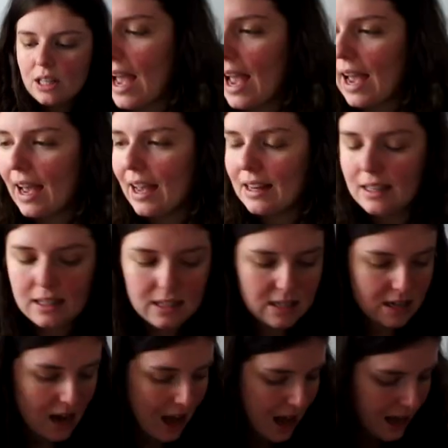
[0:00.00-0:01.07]
And
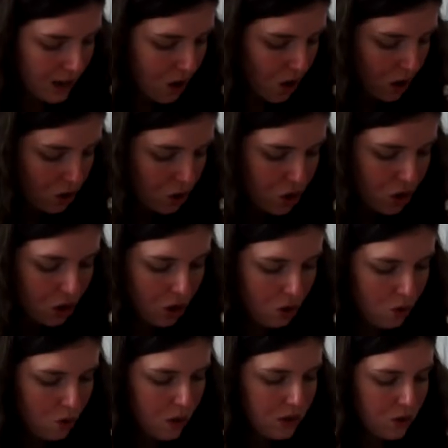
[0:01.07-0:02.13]
I got
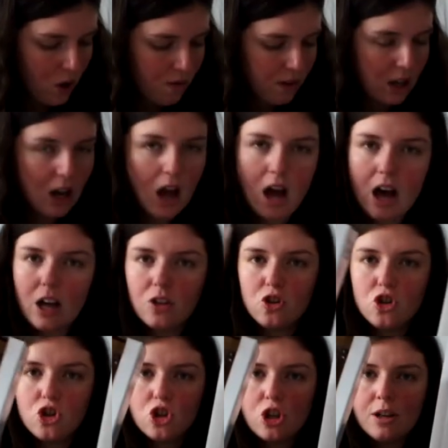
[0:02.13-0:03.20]
two sort of
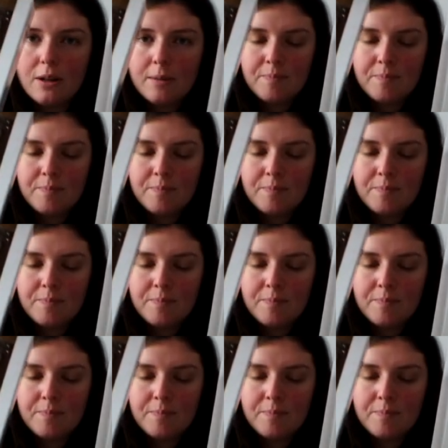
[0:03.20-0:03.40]
large